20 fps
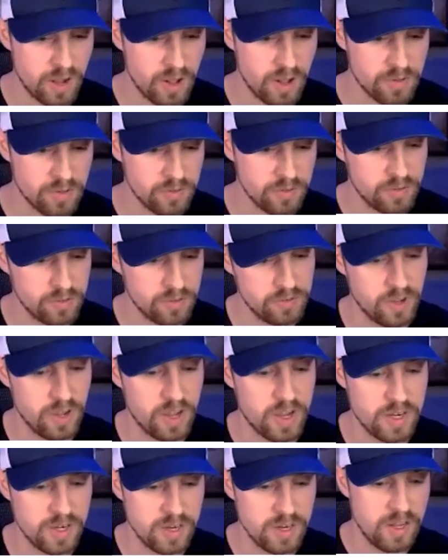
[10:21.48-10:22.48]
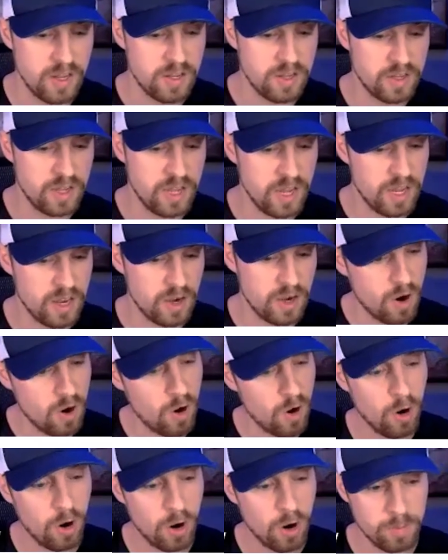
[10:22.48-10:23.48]
Cloud site can
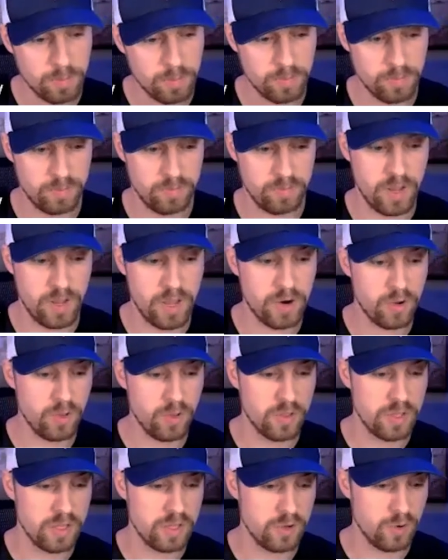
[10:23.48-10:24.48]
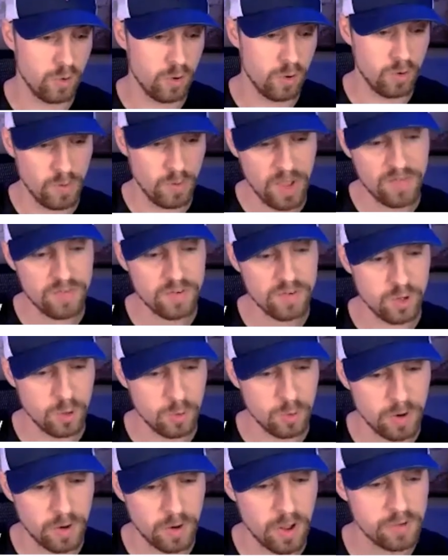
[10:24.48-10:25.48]
harm not only your
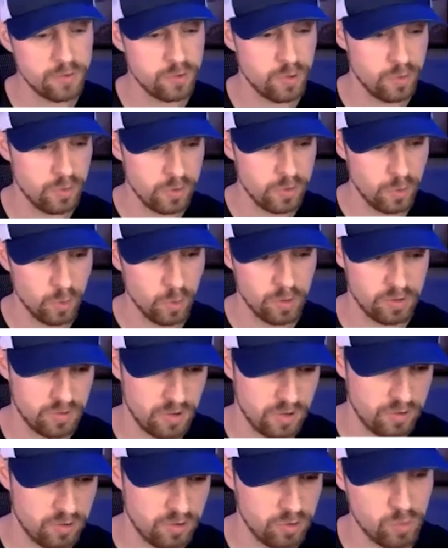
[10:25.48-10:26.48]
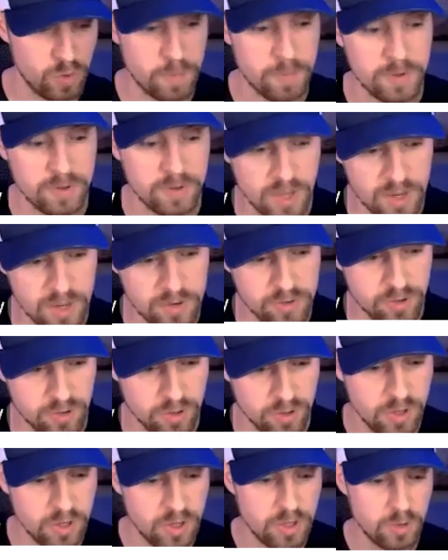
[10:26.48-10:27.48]
revenue, but also the organization's
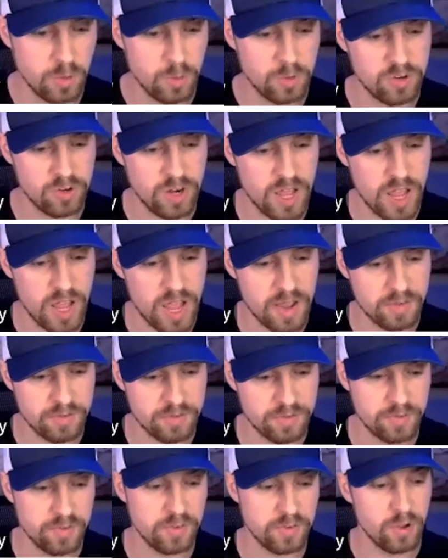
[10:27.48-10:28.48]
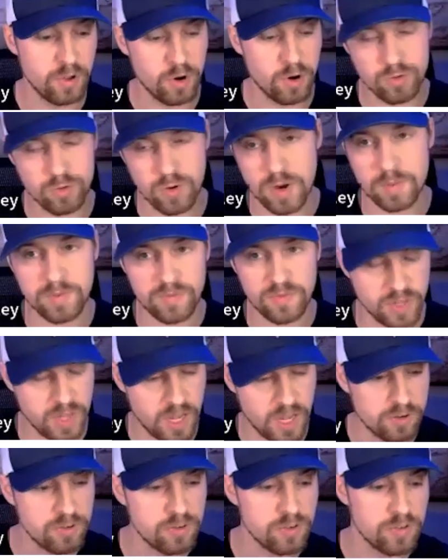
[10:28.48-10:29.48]
reputation, which can have large
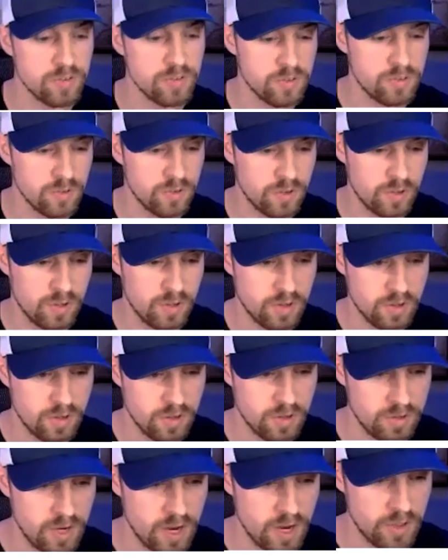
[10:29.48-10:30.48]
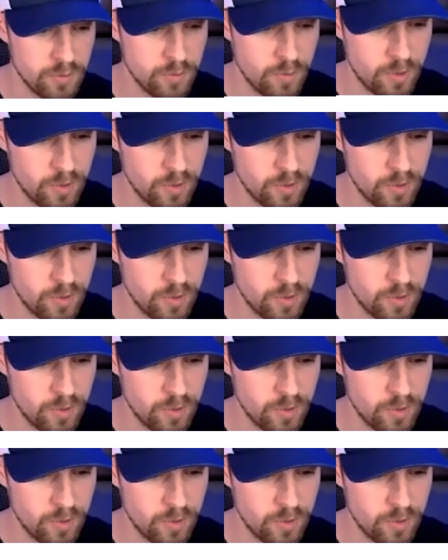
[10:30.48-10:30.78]
ramifications down the